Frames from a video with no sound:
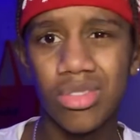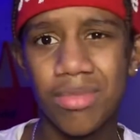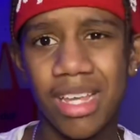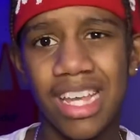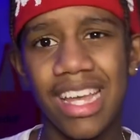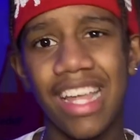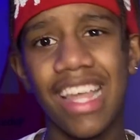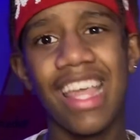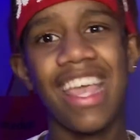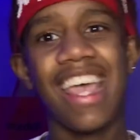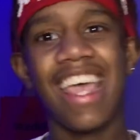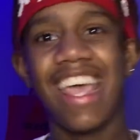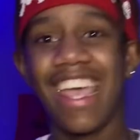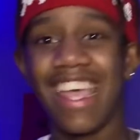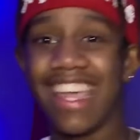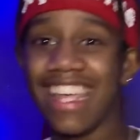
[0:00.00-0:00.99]
man.
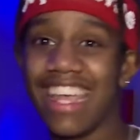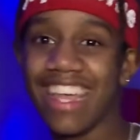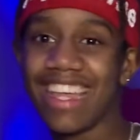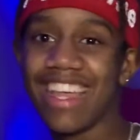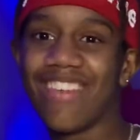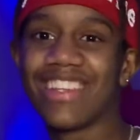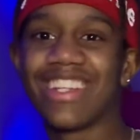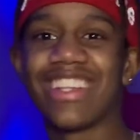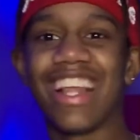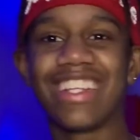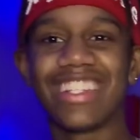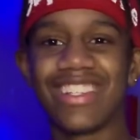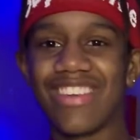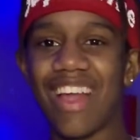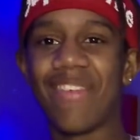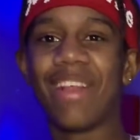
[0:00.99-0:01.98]
And yeah, y'all should like,
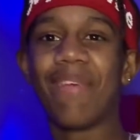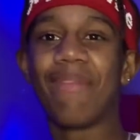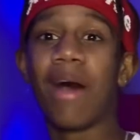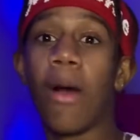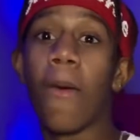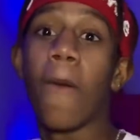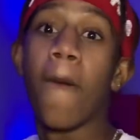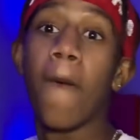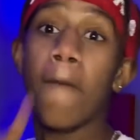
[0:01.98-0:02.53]
subscribe, and I'm out.